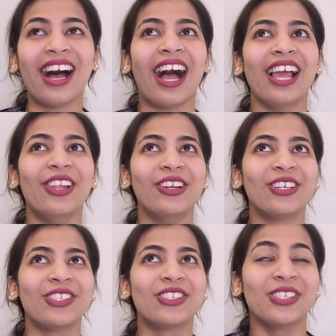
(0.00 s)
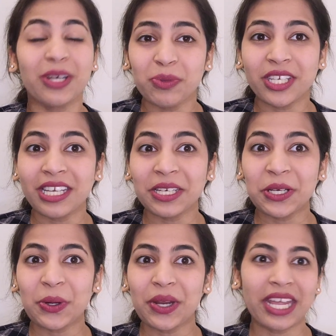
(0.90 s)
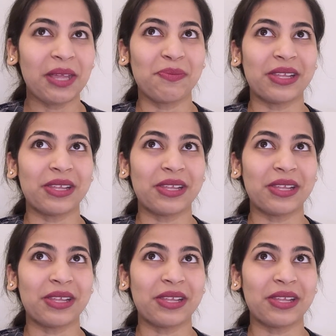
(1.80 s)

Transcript: I learned scripting and coding,